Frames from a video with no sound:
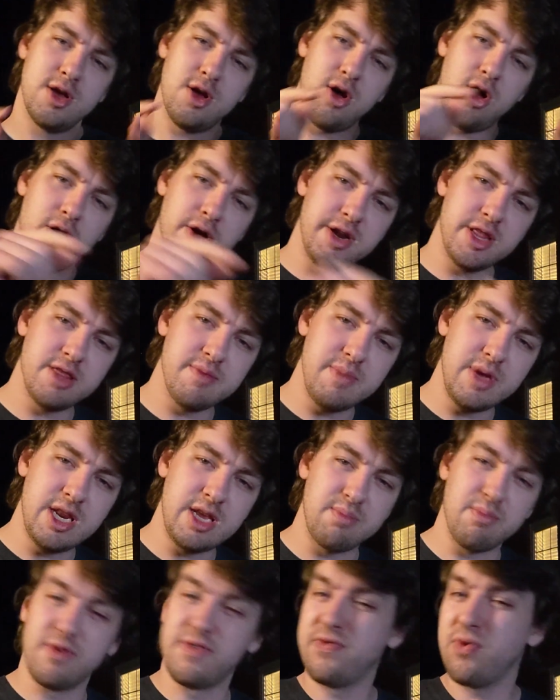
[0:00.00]
onto the
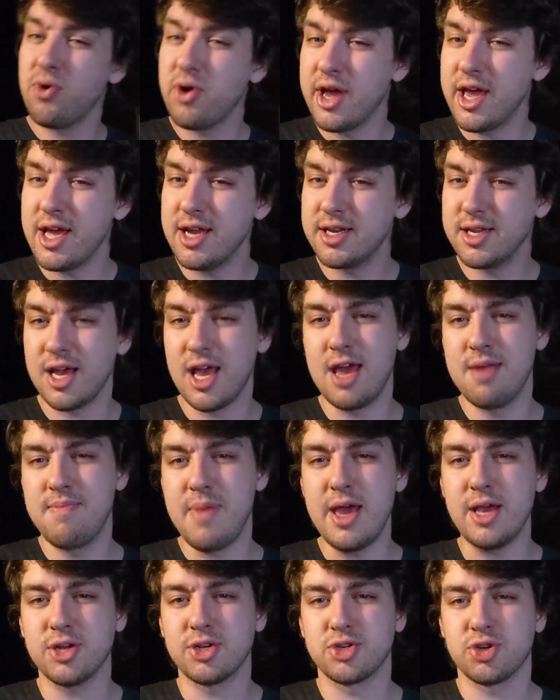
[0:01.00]
meeting beforehand and
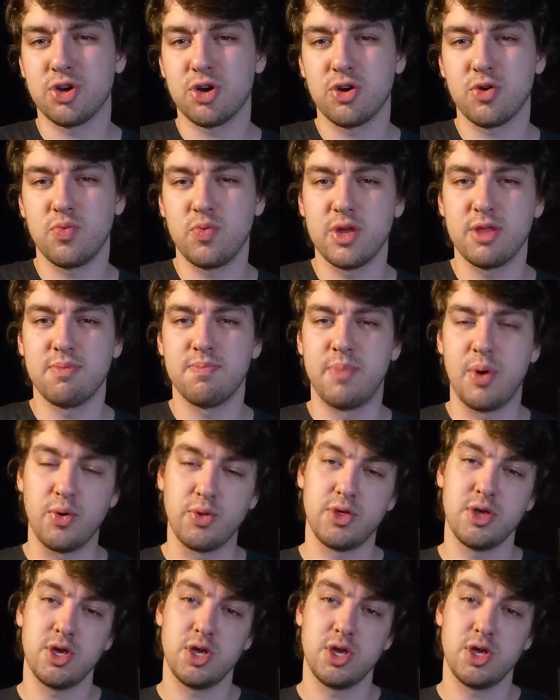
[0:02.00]
make sure with both